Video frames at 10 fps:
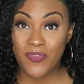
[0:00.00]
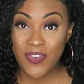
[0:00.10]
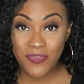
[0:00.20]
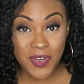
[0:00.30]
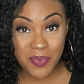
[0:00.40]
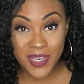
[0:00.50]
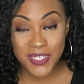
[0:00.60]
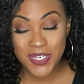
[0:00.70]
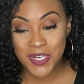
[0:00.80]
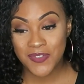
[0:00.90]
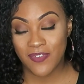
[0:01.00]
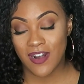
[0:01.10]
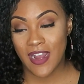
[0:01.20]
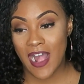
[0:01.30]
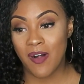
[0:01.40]
50 pictures for
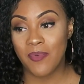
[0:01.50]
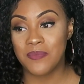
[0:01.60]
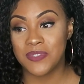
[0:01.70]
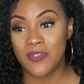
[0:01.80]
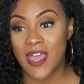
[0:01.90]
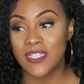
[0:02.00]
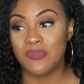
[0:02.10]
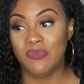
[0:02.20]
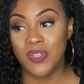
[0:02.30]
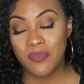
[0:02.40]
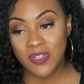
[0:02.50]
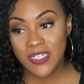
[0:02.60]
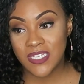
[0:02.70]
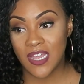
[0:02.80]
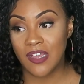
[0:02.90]
our album. So that's really,
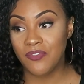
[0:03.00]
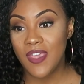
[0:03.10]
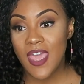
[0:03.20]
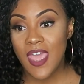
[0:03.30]
really tough.